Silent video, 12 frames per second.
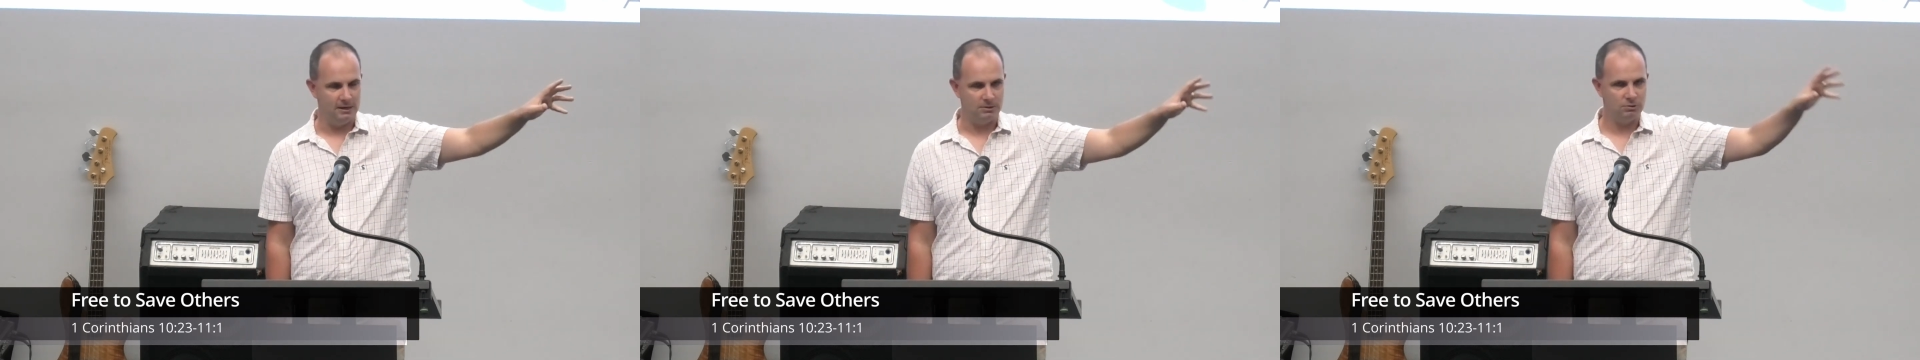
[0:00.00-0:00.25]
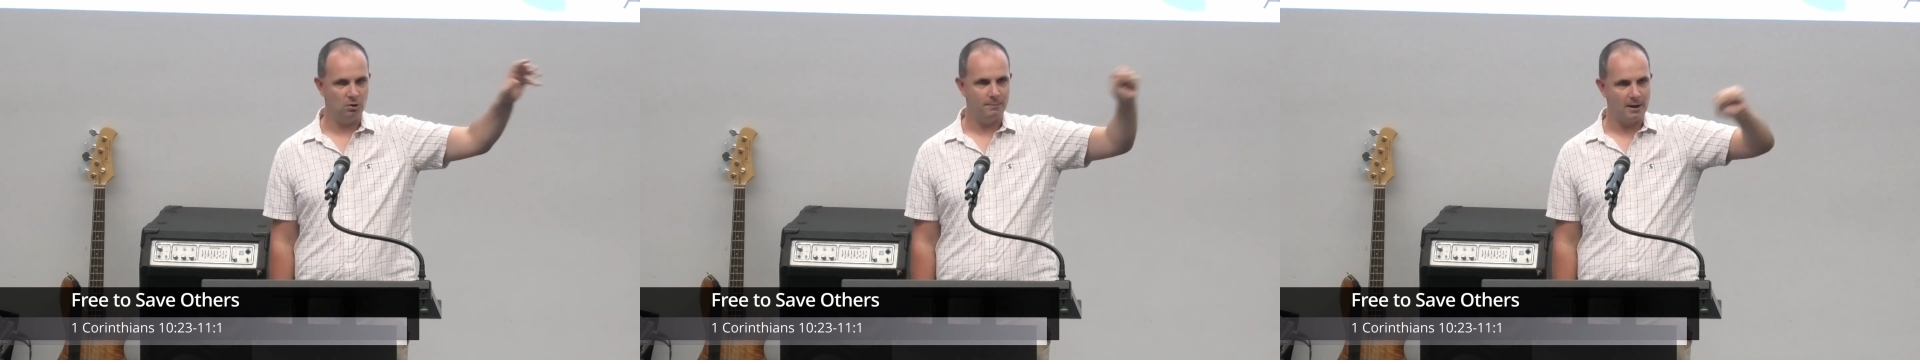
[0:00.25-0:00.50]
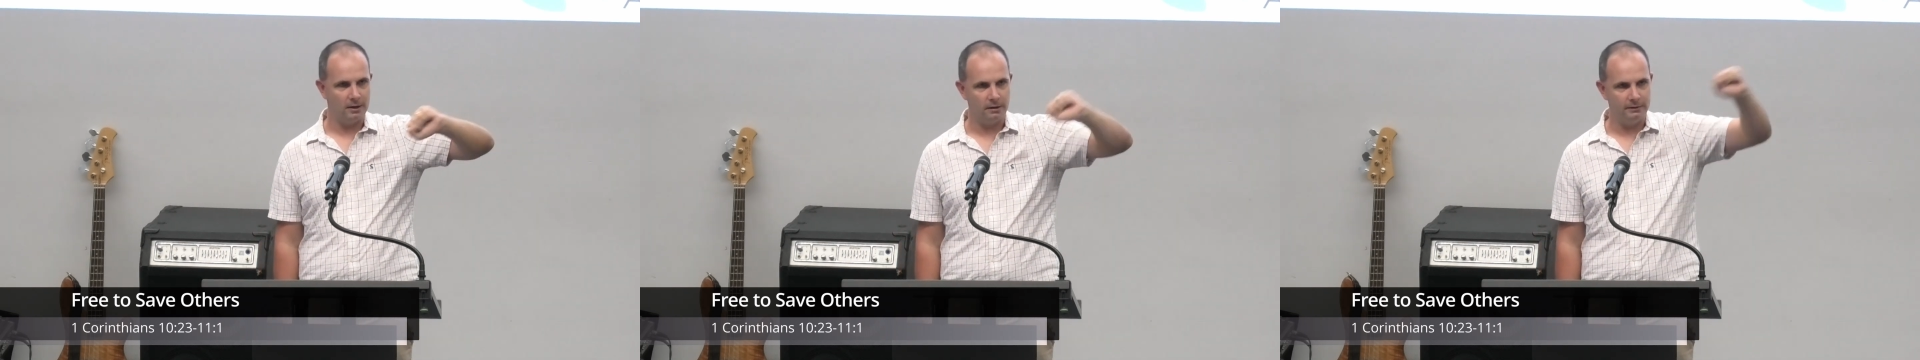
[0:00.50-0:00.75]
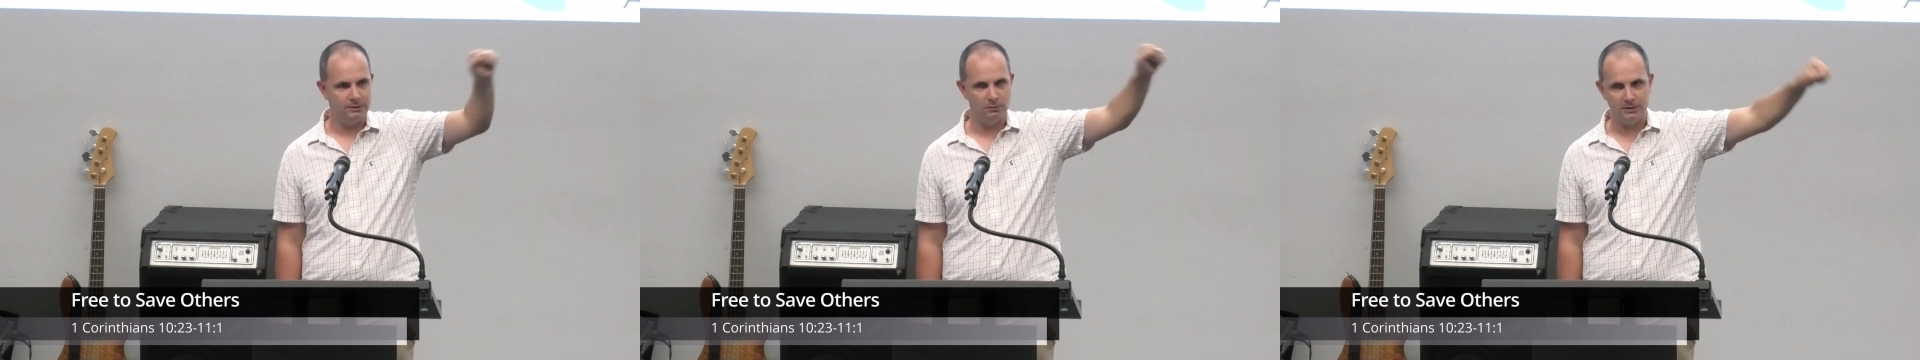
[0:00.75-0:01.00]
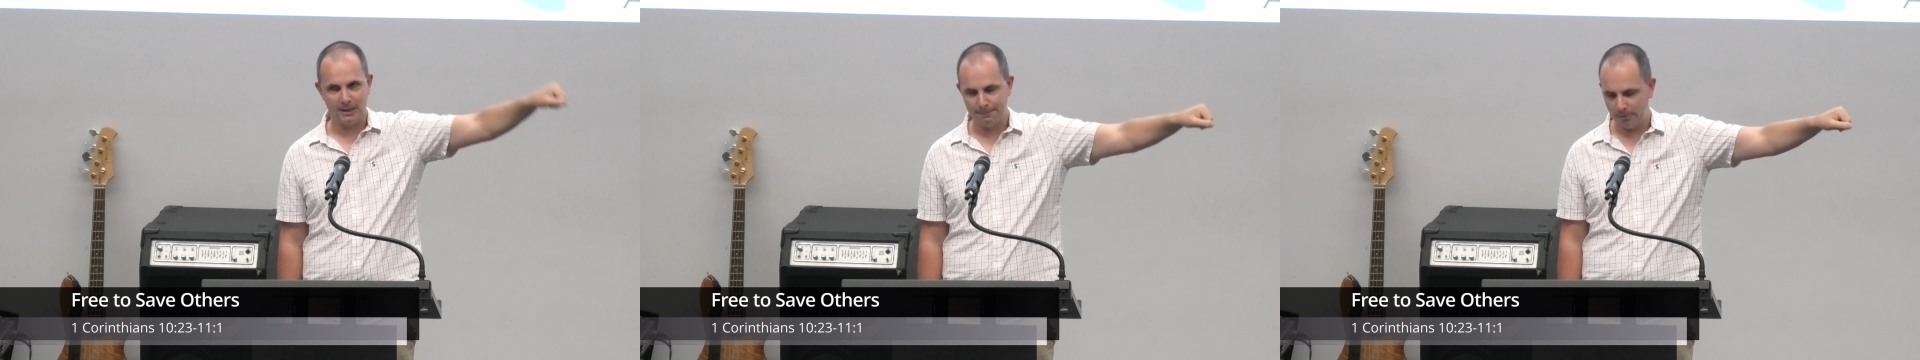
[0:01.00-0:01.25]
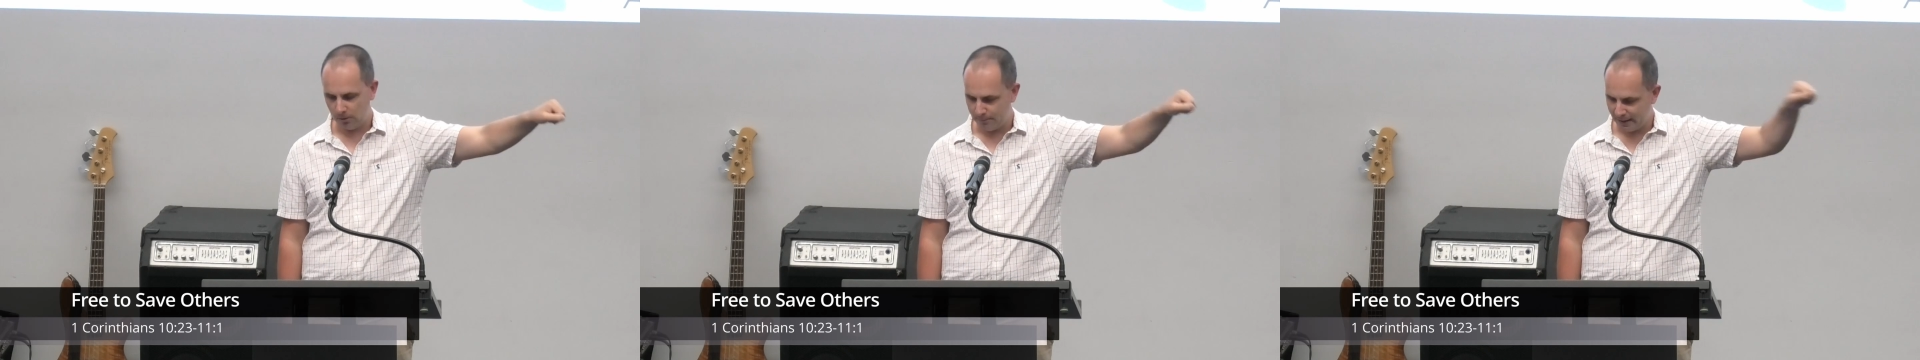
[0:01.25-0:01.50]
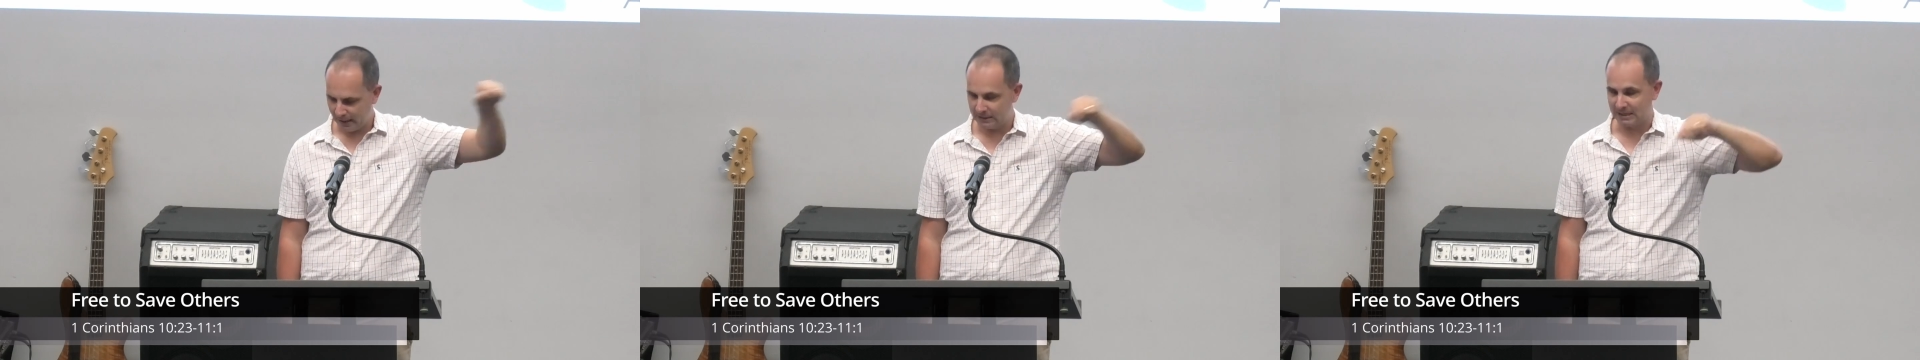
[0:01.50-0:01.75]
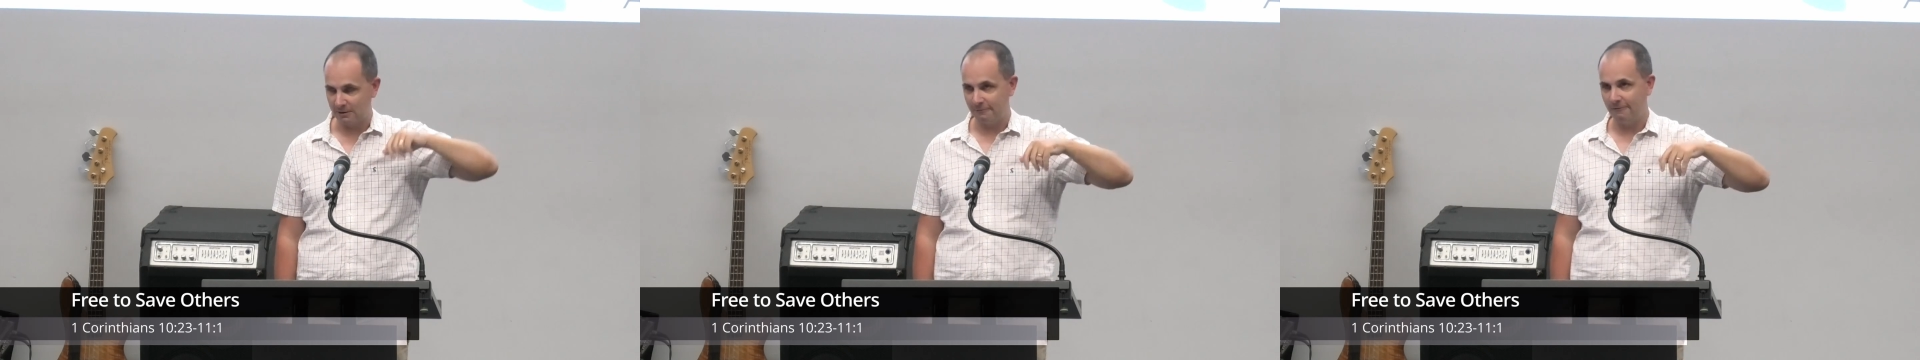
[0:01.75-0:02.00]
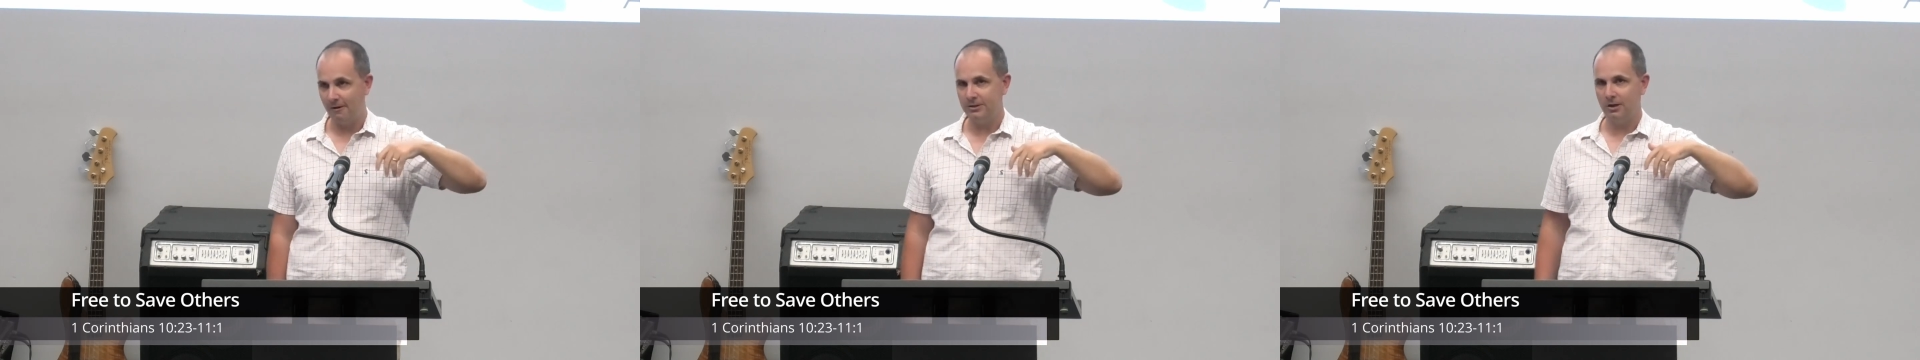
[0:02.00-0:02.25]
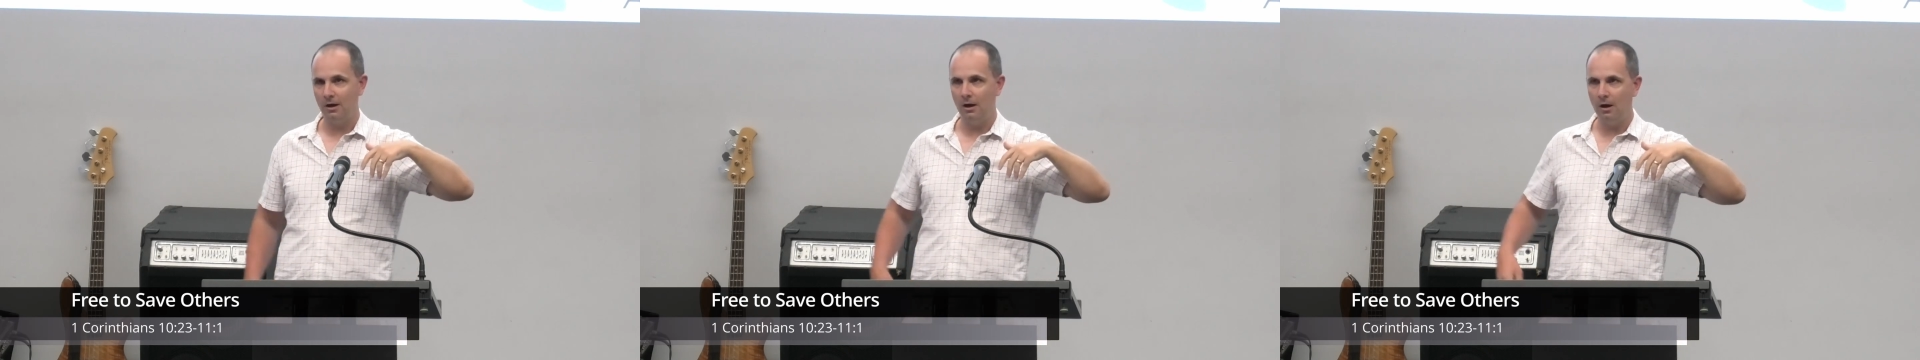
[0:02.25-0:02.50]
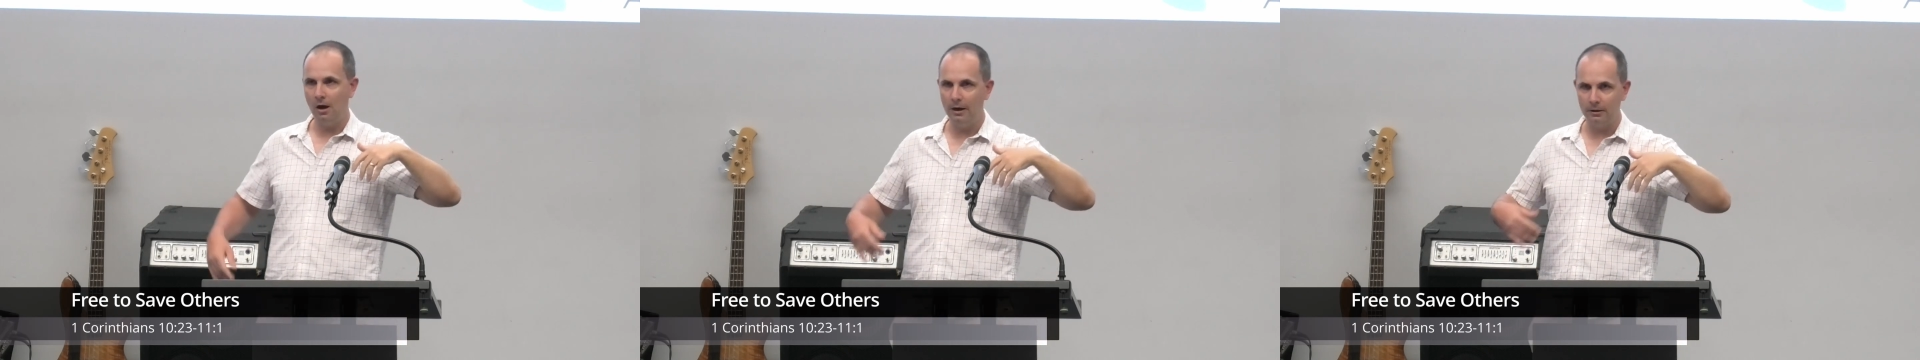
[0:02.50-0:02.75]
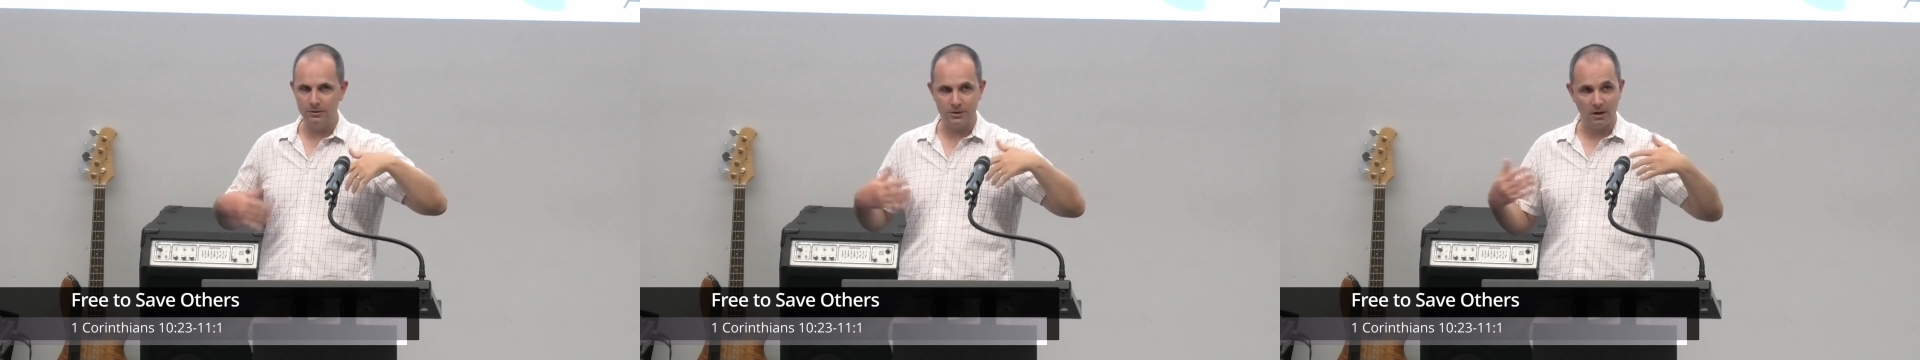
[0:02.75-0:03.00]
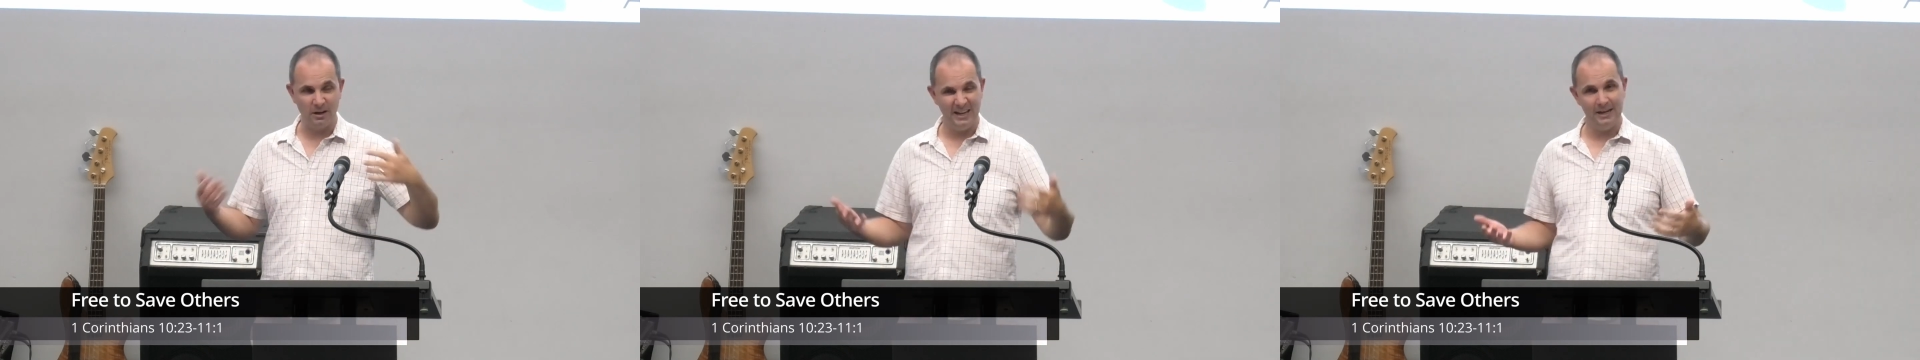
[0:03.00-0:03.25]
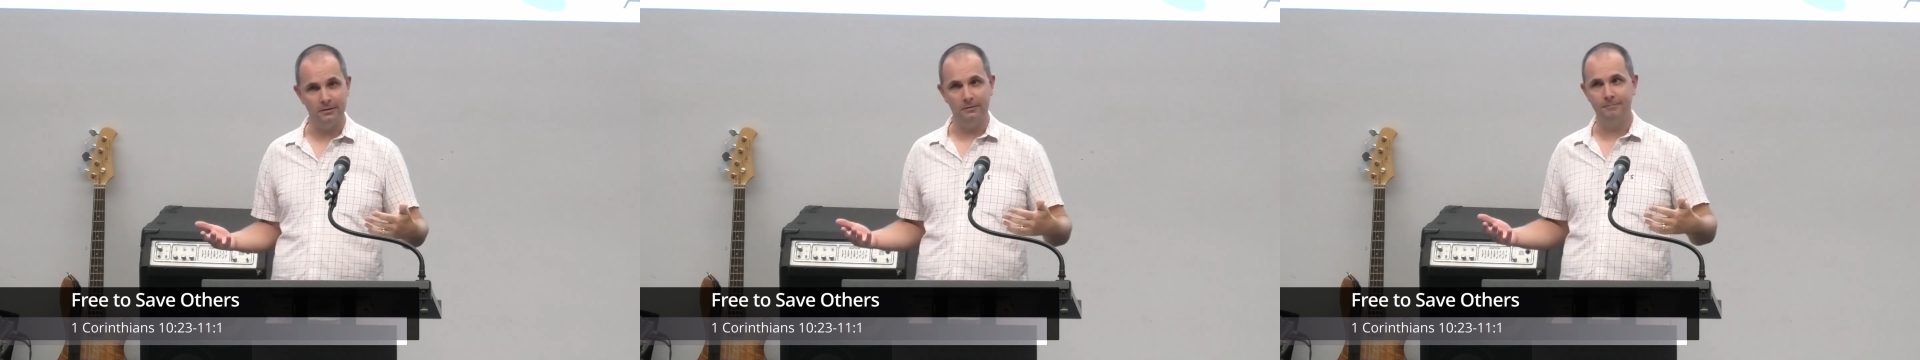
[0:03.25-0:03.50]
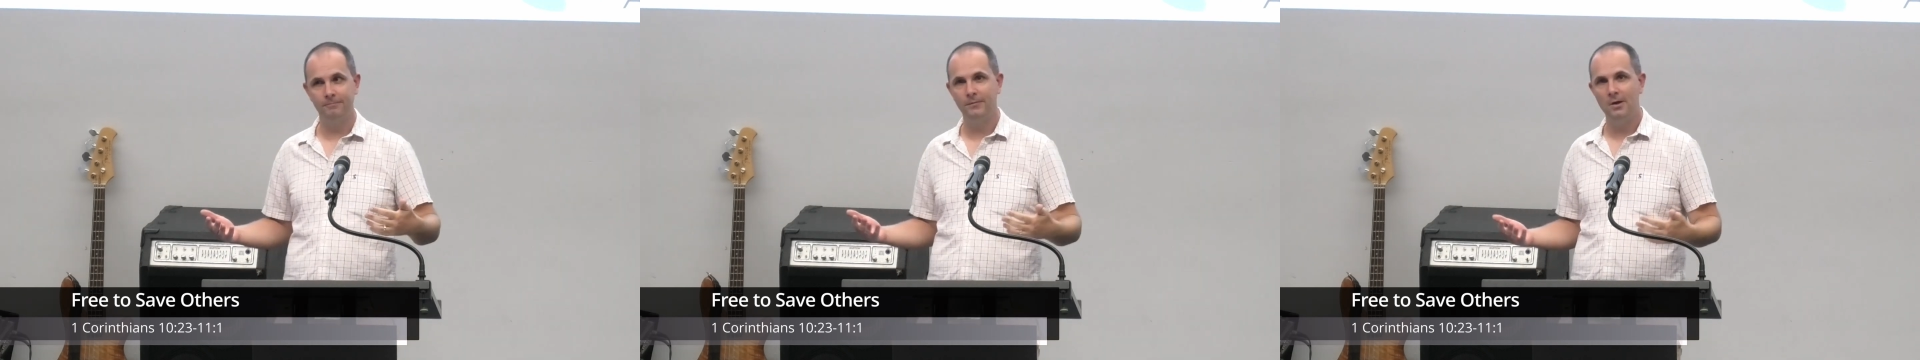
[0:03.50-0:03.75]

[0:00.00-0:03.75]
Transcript: So it's not about going to a temple and making a sacrifice. Our idols are kind of hidden.